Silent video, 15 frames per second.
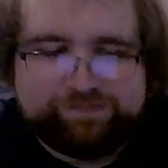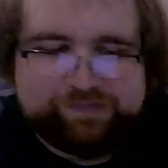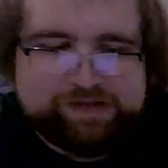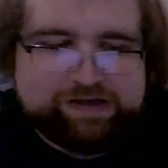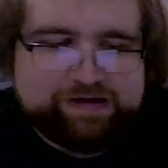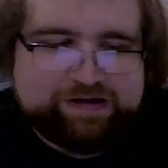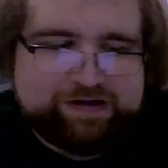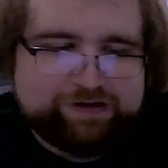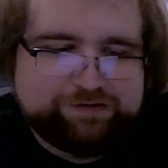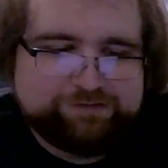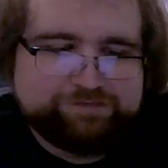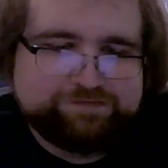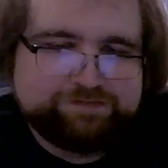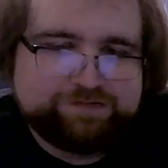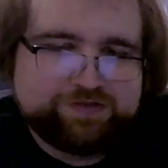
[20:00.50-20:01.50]
you
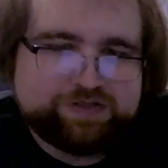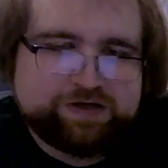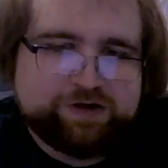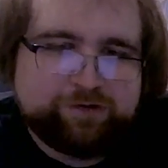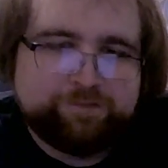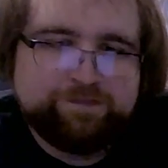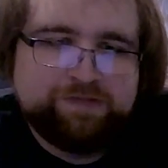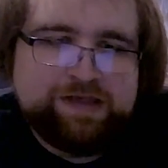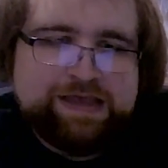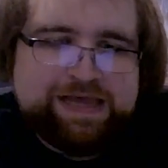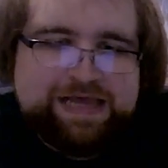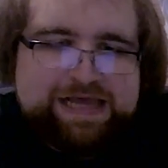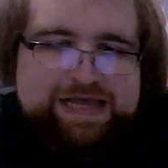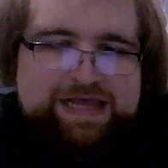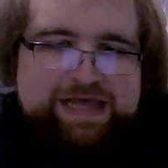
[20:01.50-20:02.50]
know? So,
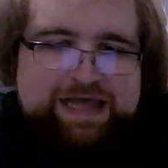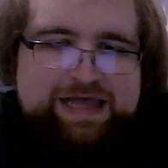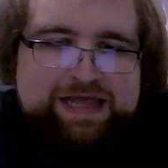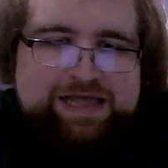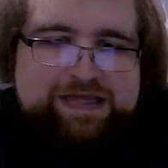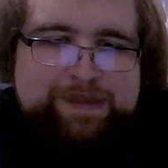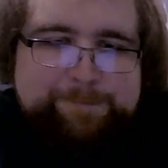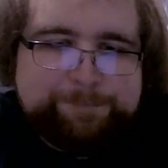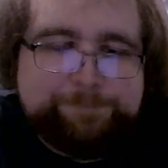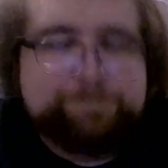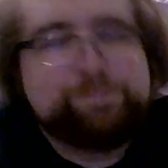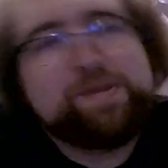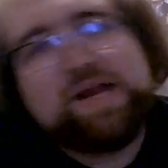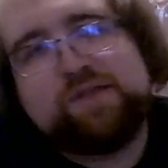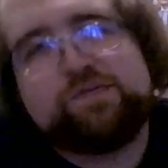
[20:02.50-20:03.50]

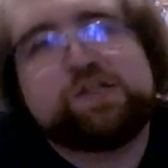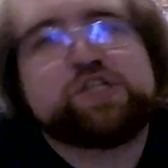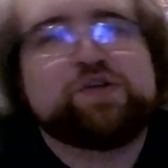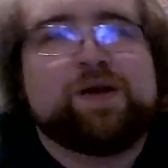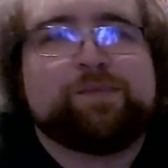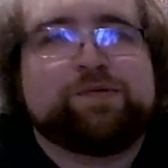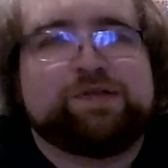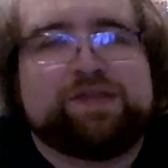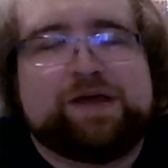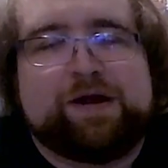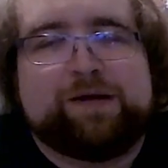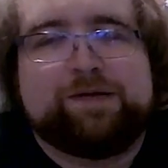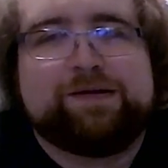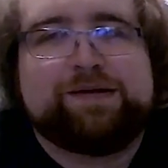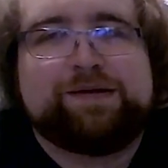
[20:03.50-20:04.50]
bit of a trouble
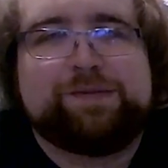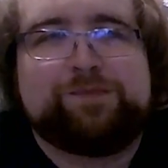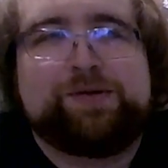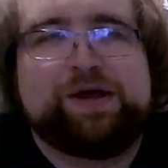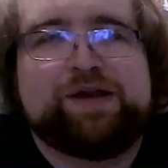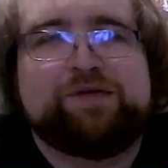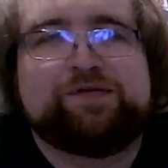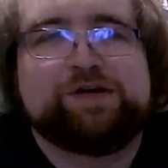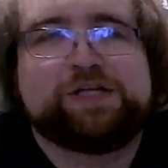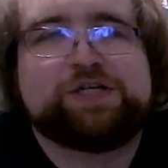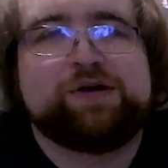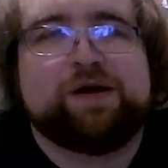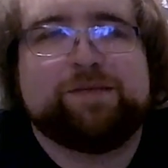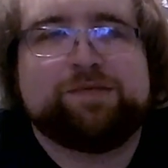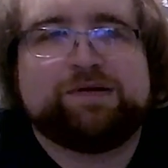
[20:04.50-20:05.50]
there. Bit of a
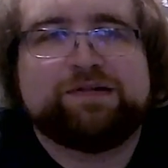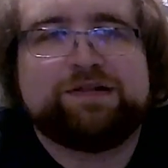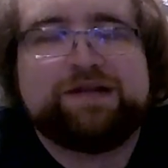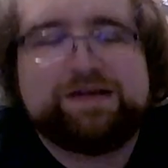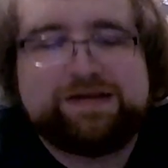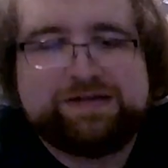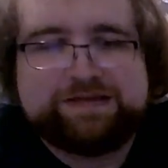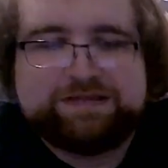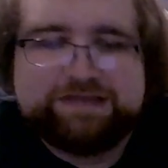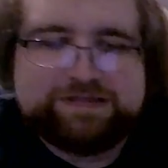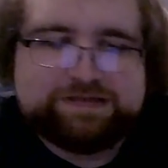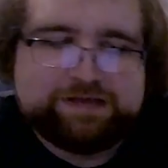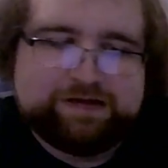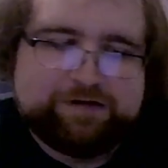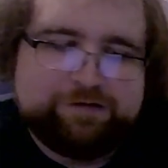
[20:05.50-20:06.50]
trouble.
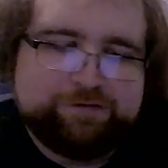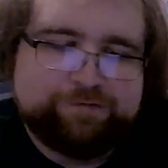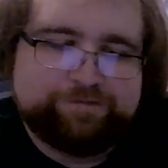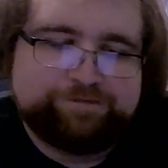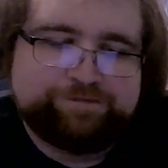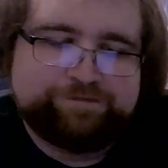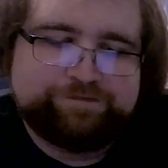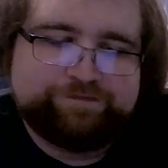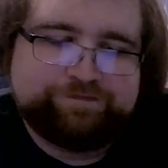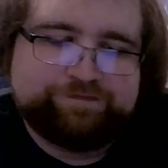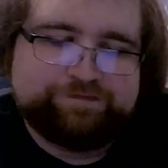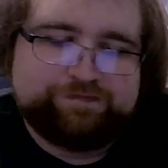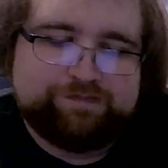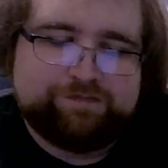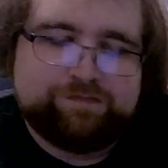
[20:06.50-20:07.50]
So,
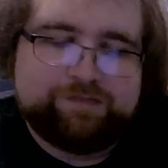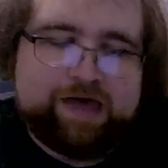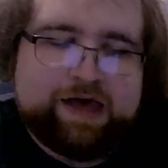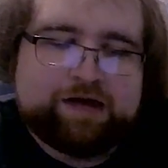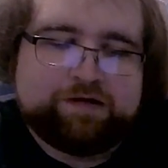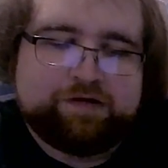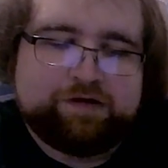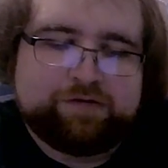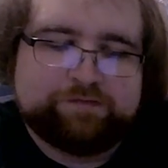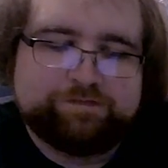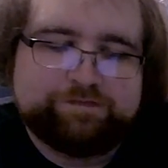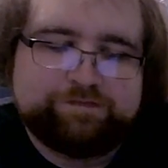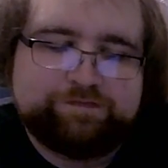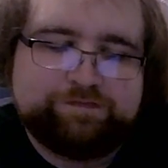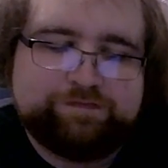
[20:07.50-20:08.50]
I don't know.
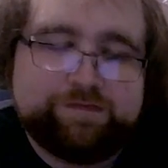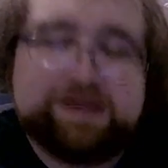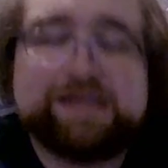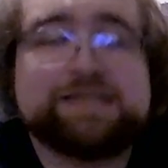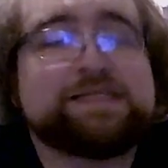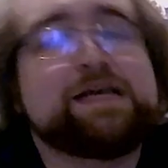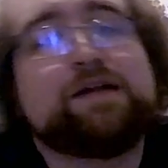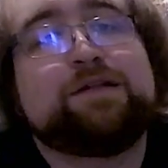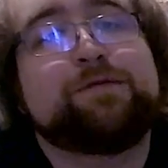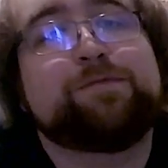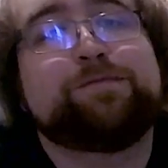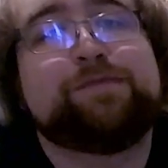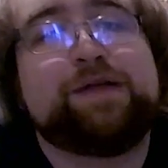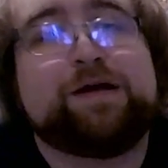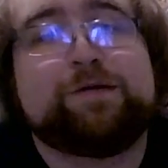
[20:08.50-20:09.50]
I guess
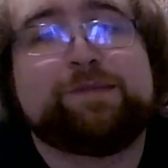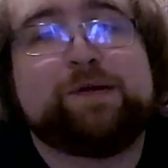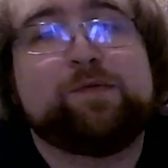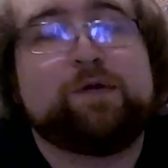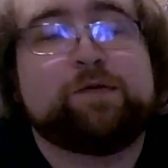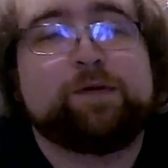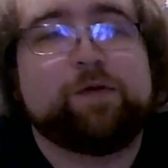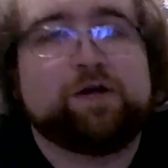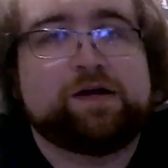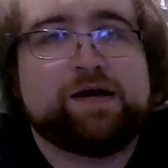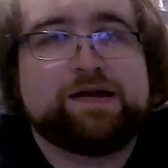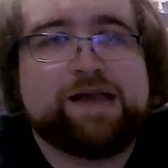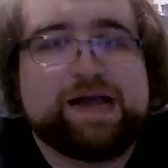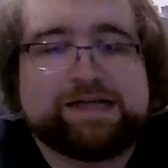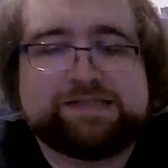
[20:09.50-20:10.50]
that'll be what we work
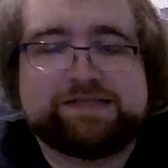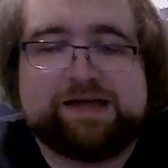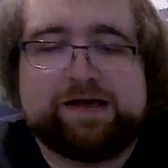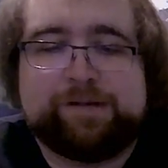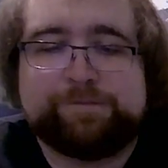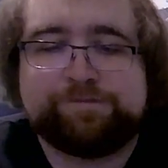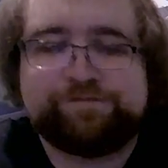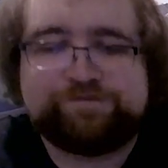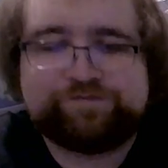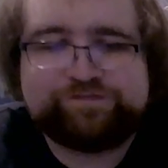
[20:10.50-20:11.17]
on next time.